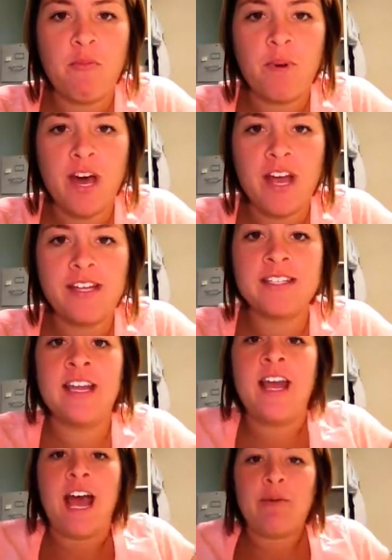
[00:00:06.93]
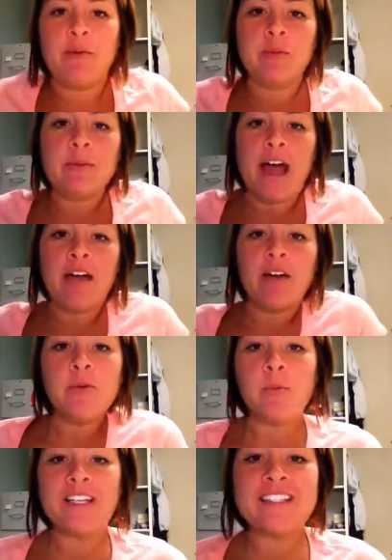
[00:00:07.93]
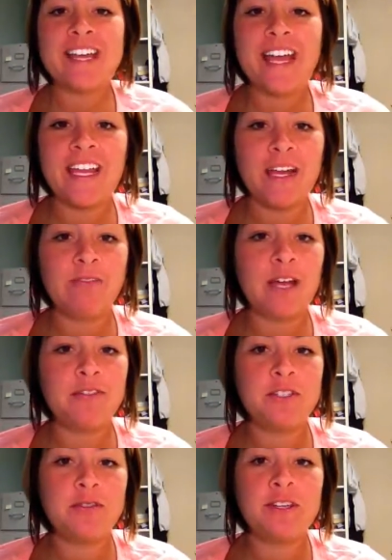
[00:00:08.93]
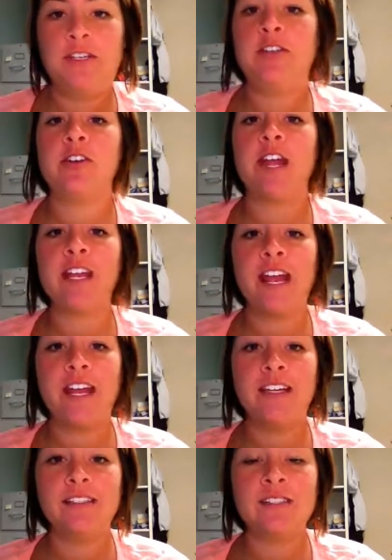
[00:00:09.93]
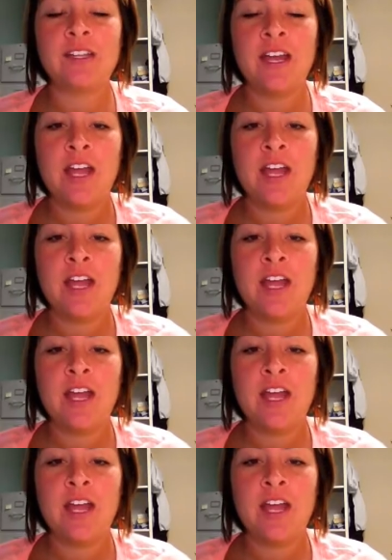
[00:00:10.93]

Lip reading: but I will be back on Wednesday and I have left you in great hands.